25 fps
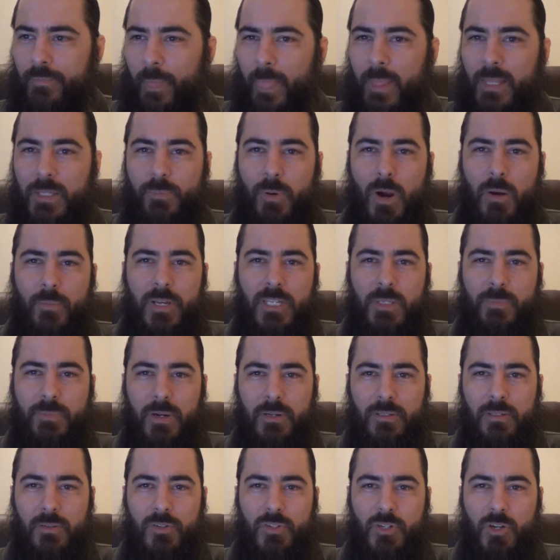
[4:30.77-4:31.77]
It's part of my
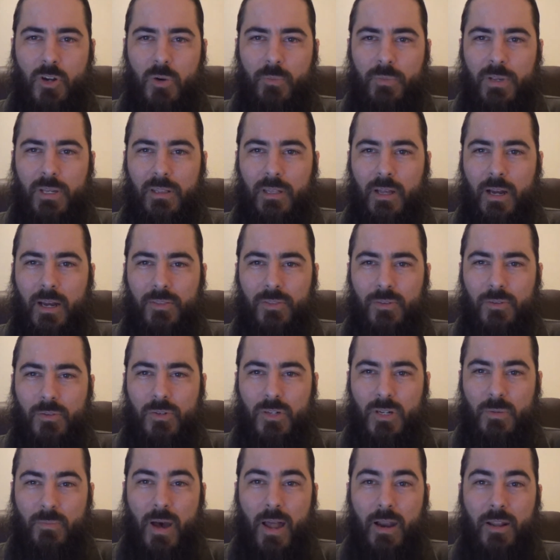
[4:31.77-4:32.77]
spirits have shown me a lot through
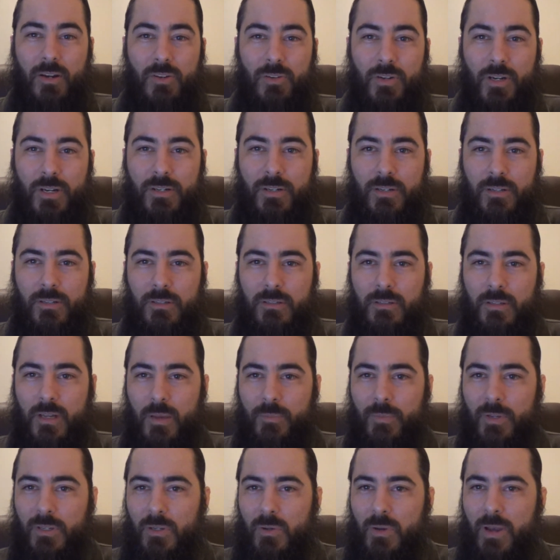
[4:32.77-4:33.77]
shamanic traditions. I
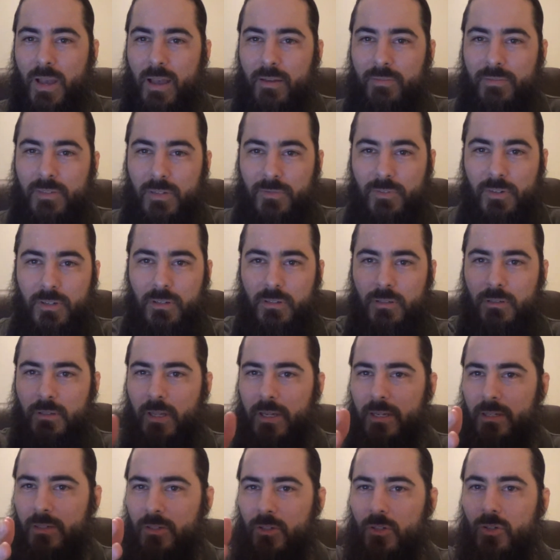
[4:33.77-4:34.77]
mean, you have different
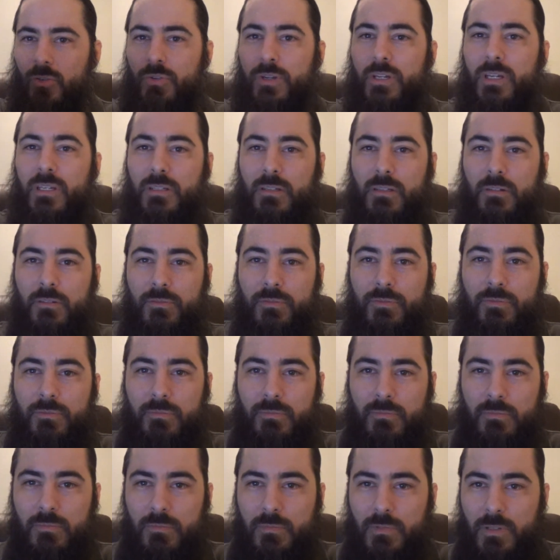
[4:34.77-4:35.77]
like degrees of,
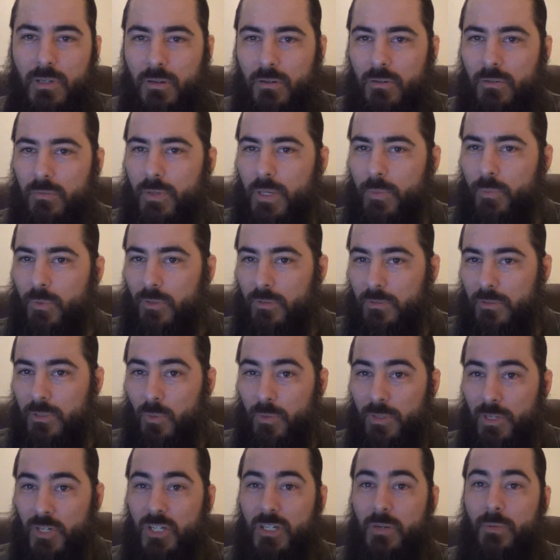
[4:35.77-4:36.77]
you know, people
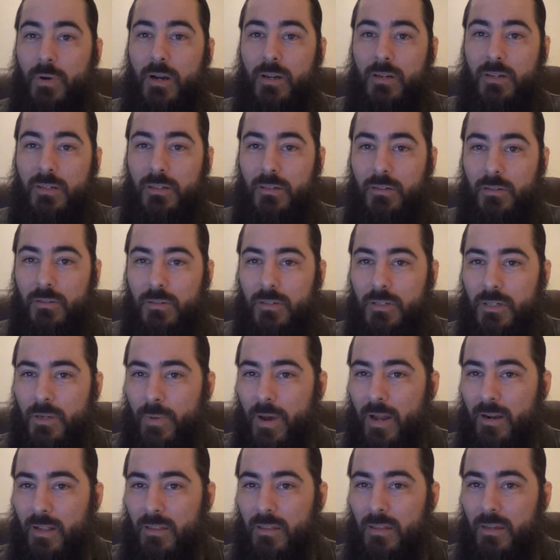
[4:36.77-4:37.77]
doing the
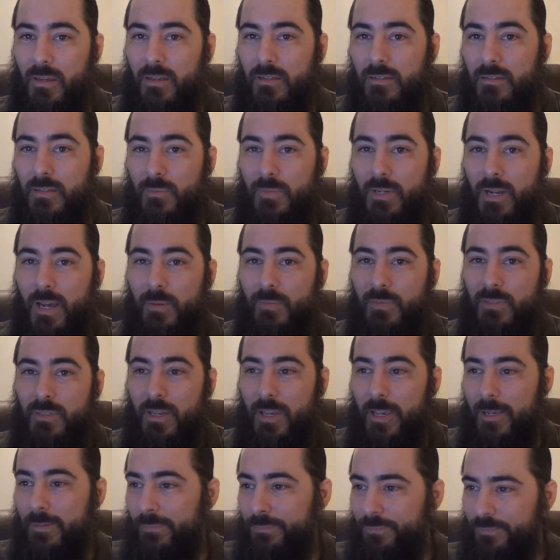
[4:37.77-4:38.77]
shamanic things. Sometimes
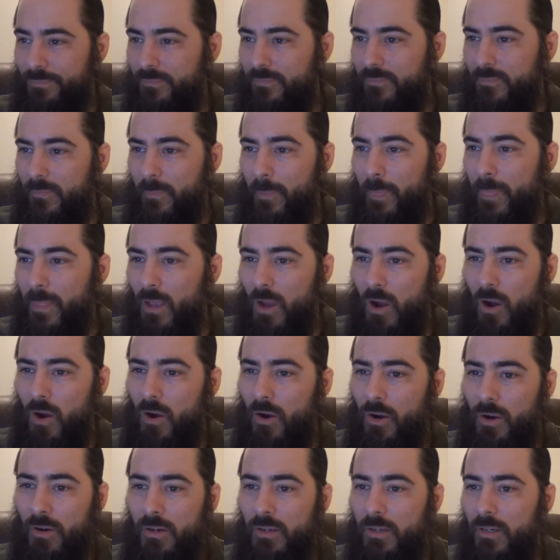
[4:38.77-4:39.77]
they
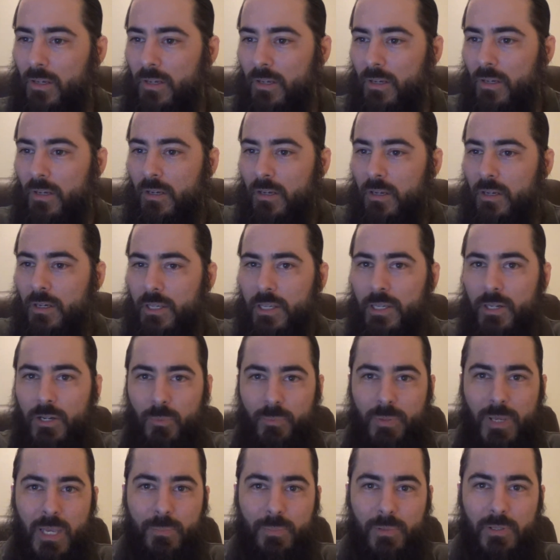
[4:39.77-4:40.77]
are, you know,
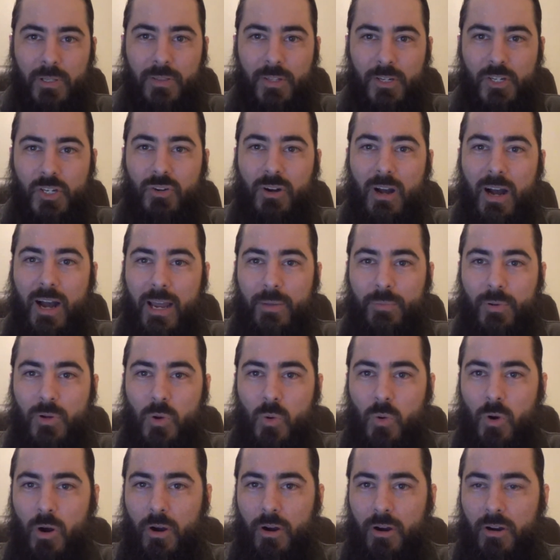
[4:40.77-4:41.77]
people in the tribe
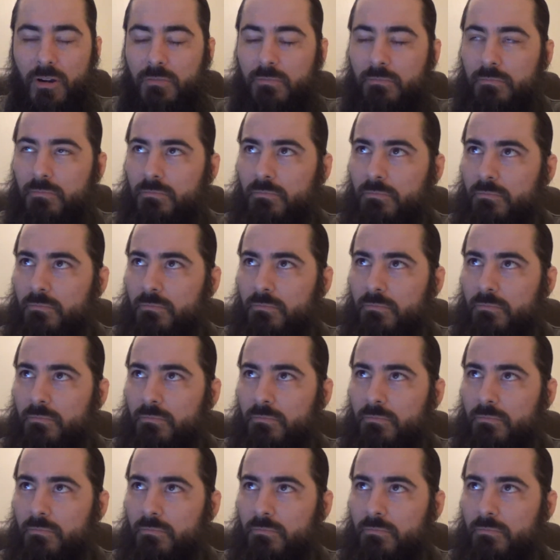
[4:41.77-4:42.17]
who are,